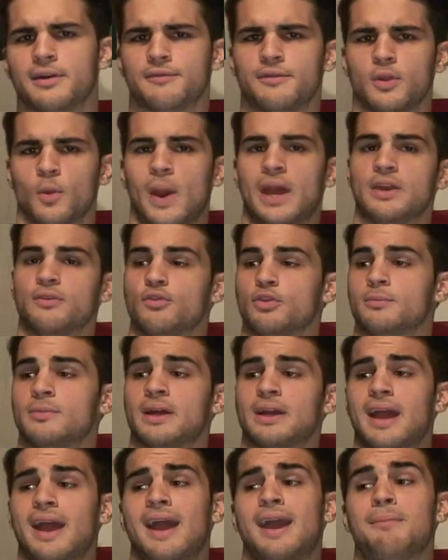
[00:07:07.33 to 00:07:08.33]
I'm in the waiting room
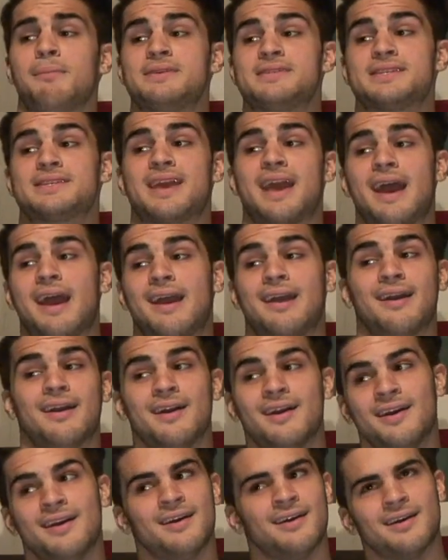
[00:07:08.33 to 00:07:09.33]
like, hey, Mrs. K,
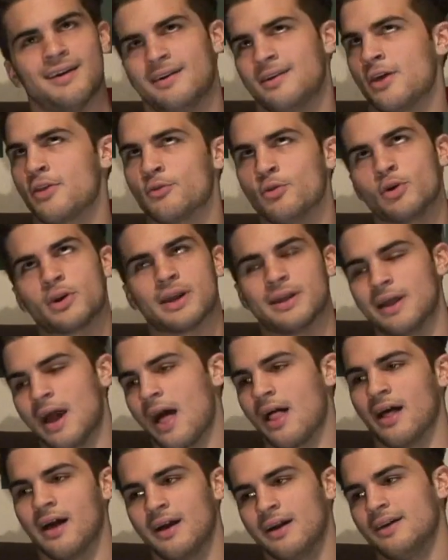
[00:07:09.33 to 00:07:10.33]
another root
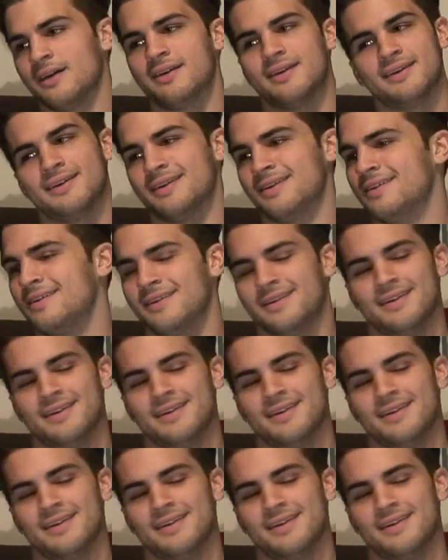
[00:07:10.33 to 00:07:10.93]
canal, huh?